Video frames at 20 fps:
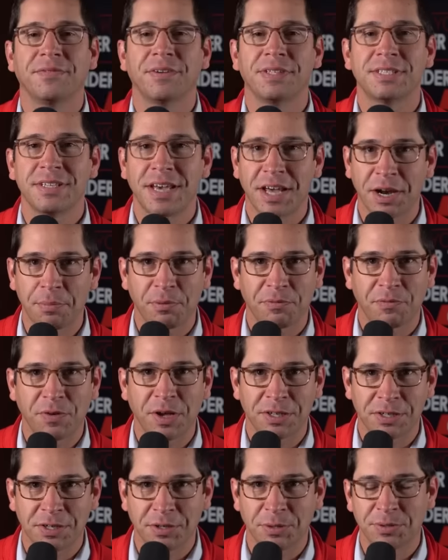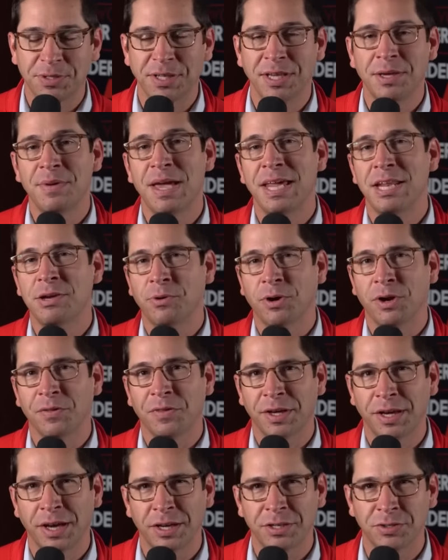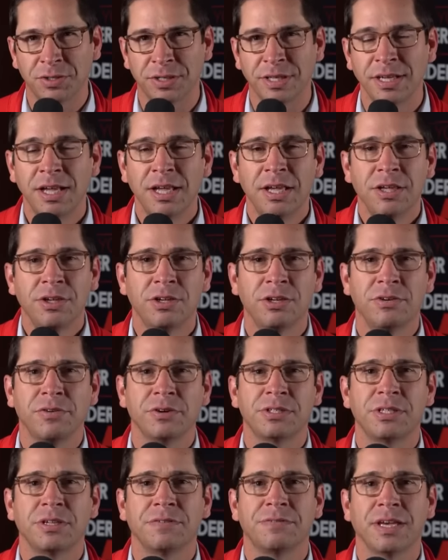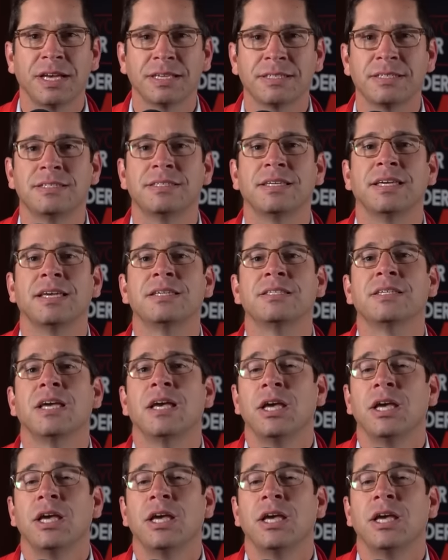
it's not a professional team anywhere in the country. University of Texas is